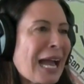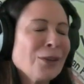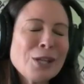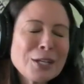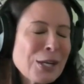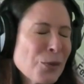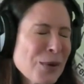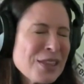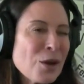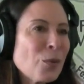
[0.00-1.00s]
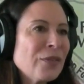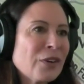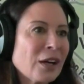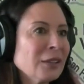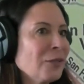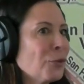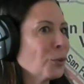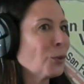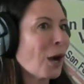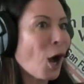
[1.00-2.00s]
How lucky are we, though? We've got to live
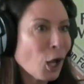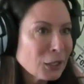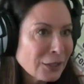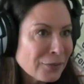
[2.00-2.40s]
through all